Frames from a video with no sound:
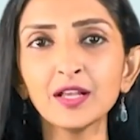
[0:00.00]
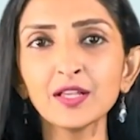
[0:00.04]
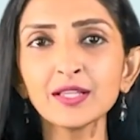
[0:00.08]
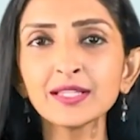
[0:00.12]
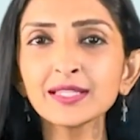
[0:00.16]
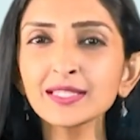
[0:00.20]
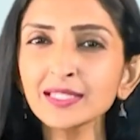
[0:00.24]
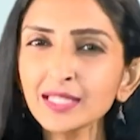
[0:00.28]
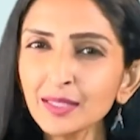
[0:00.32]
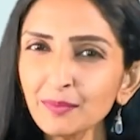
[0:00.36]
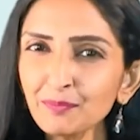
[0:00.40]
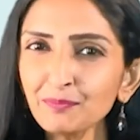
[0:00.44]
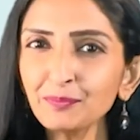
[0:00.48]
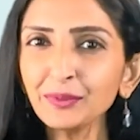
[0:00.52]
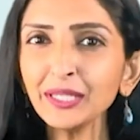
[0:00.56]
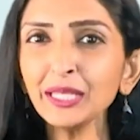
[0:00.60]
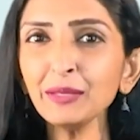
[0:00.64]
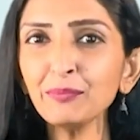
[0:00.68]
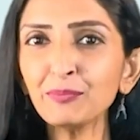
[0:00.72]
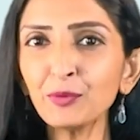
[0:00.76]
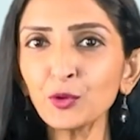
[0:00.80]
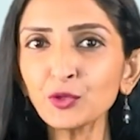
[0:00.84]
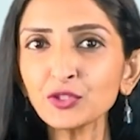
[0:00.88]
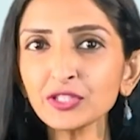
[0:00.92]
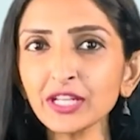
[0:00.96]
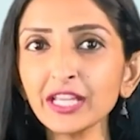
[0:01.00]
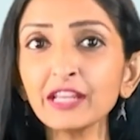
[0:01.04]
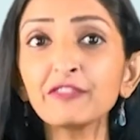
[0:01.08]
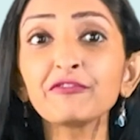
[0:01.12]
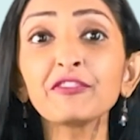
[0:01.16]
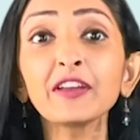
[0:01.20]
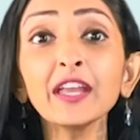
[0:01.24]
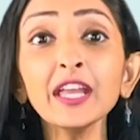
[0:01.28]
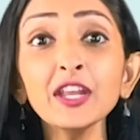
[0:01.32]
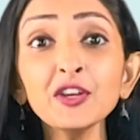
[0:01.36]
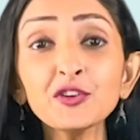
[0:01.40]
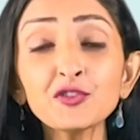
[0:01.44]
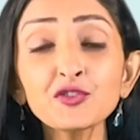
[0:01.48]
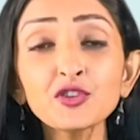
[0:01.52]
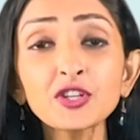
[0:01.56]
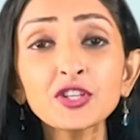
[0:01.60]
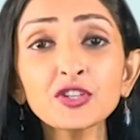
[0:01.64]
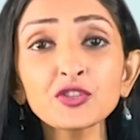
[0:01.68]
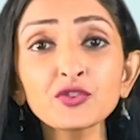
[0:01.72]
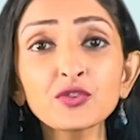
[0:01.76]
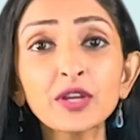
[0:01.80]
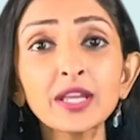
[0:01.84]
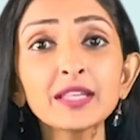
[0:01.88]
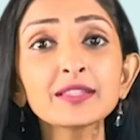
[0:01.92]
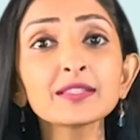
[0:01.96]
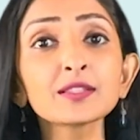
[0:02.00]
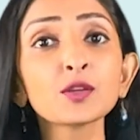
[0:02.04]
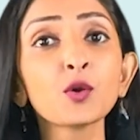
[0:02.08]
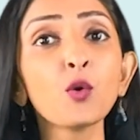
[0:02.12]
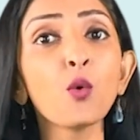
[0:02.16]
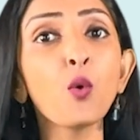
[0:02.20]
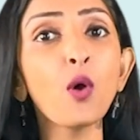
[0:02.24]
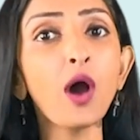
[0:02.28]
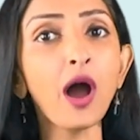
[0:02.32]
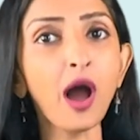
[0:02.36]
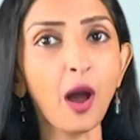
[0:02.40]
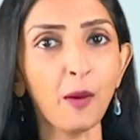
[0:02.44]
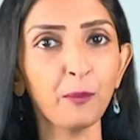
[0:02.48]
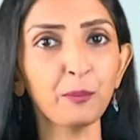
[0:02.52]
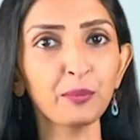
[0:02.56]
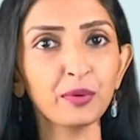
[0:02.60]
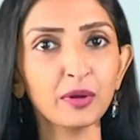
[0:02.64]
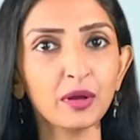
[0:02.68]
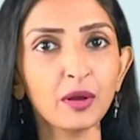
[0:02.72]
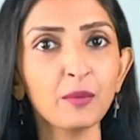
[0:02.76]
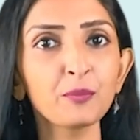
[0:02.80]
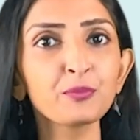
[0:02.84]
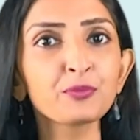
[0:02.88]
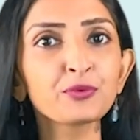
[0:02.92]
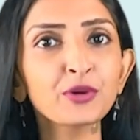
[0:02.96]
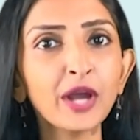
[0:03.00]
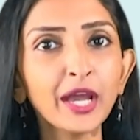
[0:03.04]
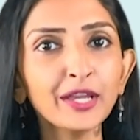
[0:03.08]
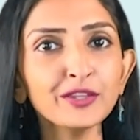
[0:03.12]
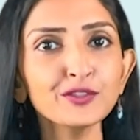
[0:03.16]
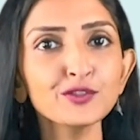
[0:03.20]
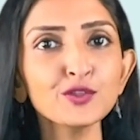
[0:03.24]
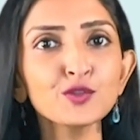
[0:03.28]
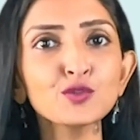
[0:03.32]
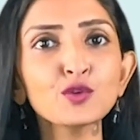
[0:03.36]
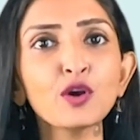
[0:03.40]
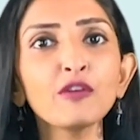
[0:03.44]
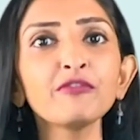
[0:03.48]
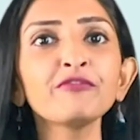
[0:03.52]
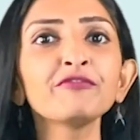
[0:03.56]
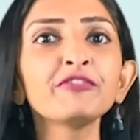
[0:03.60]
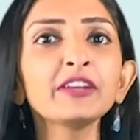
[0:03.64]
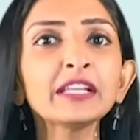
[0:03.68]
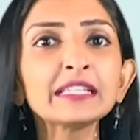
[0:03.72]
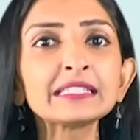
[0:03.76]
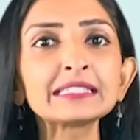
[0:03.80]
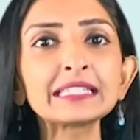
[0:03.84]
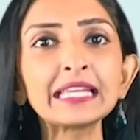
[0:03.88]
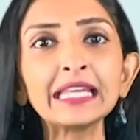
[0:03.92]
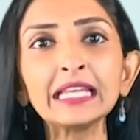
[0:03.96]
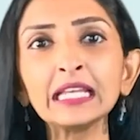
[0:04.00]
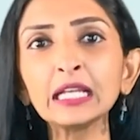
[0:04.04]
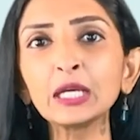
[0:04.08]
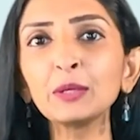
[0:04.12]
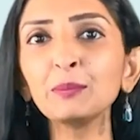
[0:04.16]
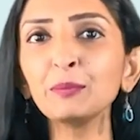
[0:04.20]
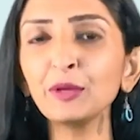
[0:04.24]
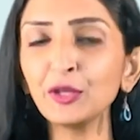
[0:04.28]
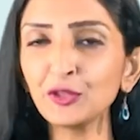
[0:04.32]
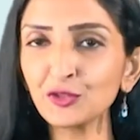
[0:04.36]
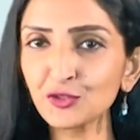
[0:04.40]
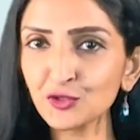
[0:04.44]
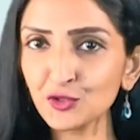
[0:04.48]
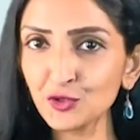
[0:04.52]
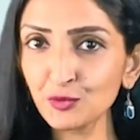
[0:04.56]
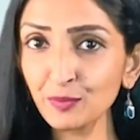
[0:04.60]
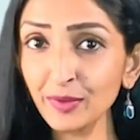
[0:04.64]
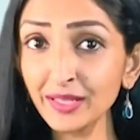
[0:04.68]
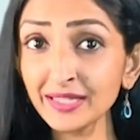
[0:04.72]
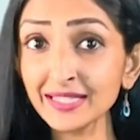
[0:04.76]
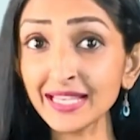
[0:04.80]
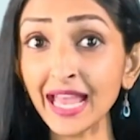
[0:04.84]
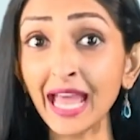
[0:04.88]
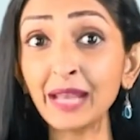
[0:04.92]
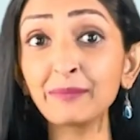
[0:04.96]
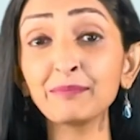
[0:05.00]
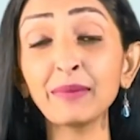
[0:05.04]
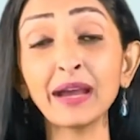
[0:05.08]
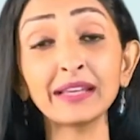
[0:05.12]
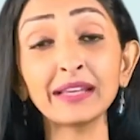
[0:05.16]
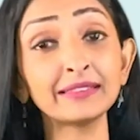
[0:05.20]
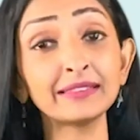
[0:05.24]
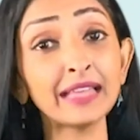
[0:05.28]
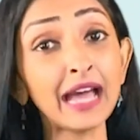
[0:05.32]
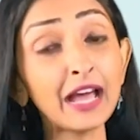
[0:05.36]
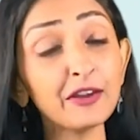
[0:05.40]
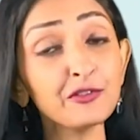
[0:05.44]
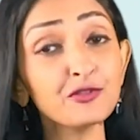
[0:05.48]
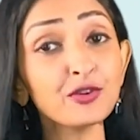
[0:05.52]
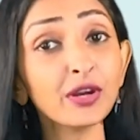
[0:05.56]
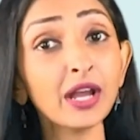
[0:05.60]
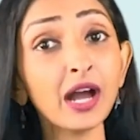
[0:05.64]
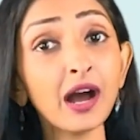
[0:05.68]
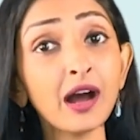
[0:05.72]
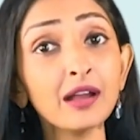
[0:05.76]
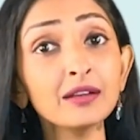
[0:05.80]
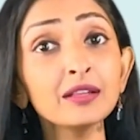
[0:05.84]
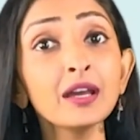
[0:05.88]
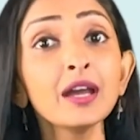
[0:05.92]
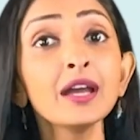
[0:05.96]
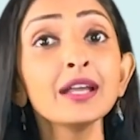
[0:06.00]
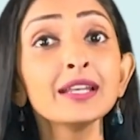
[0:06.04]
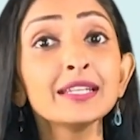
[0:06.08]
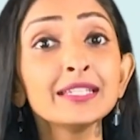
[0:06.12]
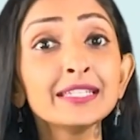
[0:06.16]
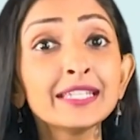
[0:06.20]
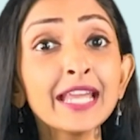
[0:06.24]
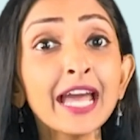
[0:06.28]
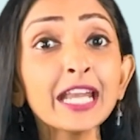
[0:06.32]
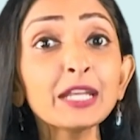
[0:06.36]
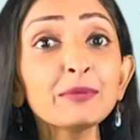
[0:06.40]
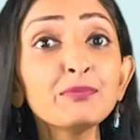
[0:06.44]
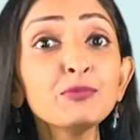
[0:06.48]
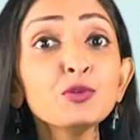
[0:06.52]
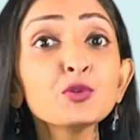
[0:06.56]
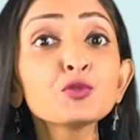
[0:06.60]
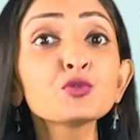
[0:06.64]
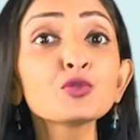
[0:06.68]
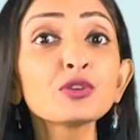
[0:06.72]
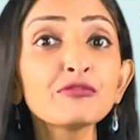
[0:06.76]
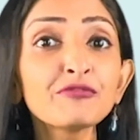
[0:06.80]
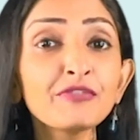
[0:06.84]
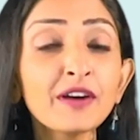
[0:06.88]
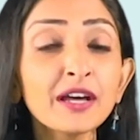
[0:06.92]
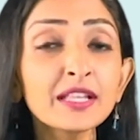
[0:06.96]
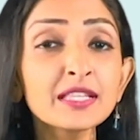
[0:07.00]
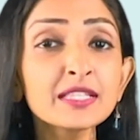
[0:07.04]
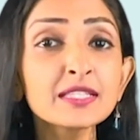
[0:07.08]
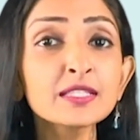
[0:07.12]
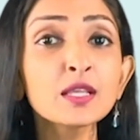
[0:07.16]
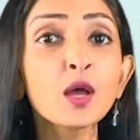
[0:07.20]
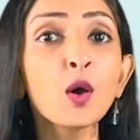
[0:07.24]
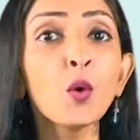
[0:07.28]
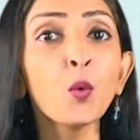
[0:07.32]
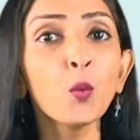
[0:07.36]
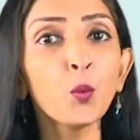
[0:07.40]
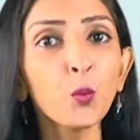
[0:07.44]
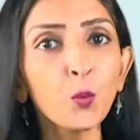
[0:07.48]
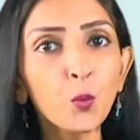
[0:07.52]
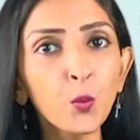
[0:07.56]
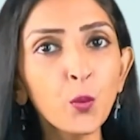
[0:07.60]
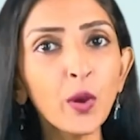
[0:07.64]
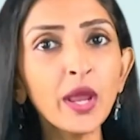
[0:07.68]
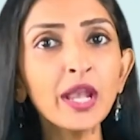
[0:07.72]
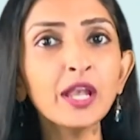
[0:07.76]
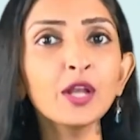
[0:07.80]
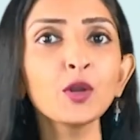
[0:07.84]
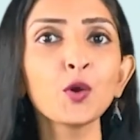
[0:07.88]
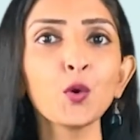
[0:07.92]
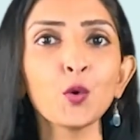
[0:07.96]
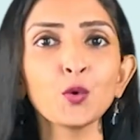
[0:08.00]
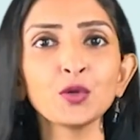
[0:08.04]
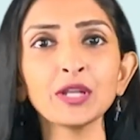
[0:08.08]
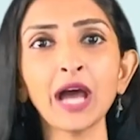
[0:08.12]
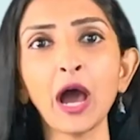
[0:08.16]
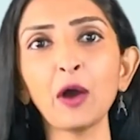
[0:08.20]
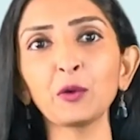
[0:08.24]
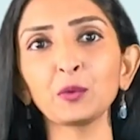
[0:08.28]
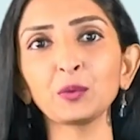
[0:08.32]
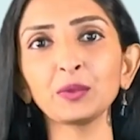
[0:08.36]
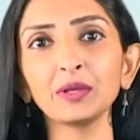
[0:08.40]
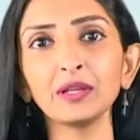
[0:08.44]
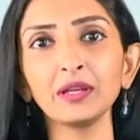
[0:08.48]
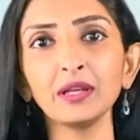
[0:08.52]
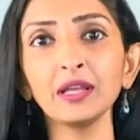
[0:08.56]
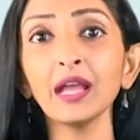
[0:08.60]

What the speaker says: Simply put, if interest rates go up, prices of fixed income instruments, and by that regard, debt mutual funds, will go down.